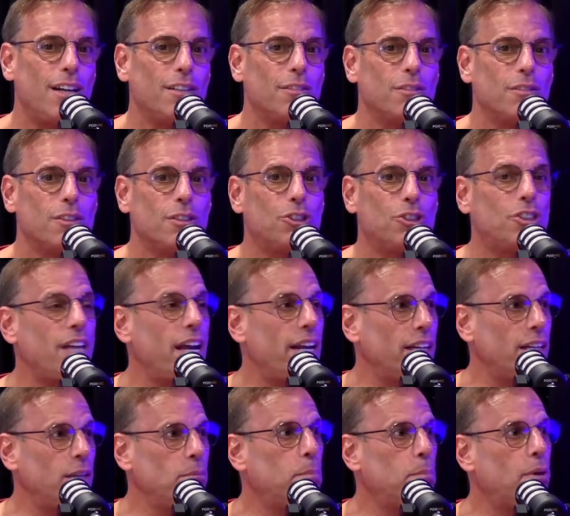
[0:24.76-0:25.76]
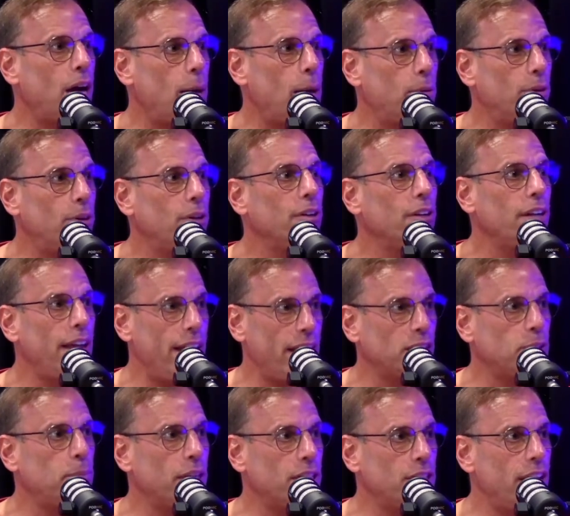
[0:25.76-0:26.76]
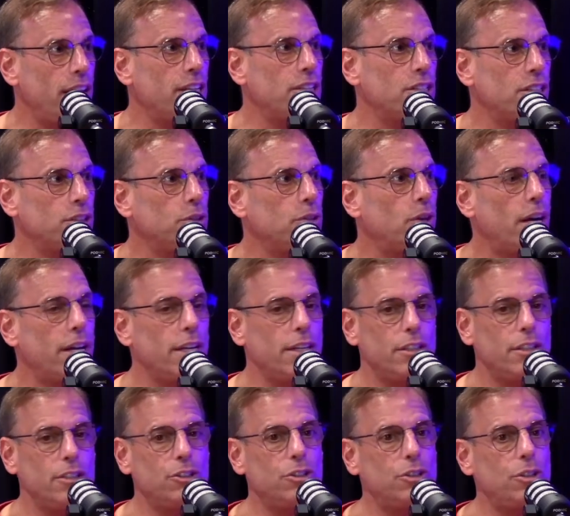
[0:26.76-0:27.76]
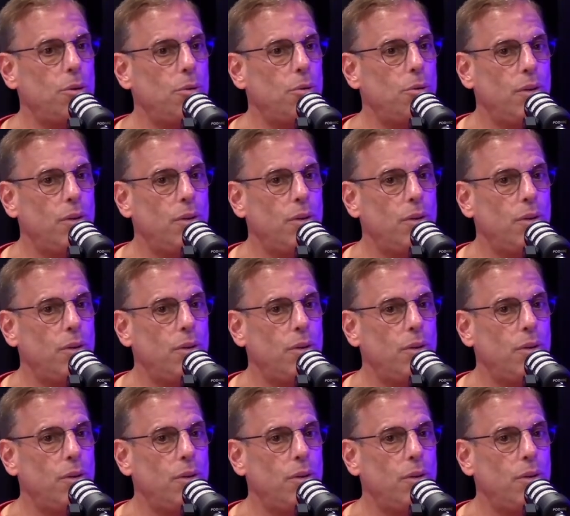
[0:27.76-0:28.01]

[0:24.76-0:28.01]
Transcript: setting proper expectations, right? So,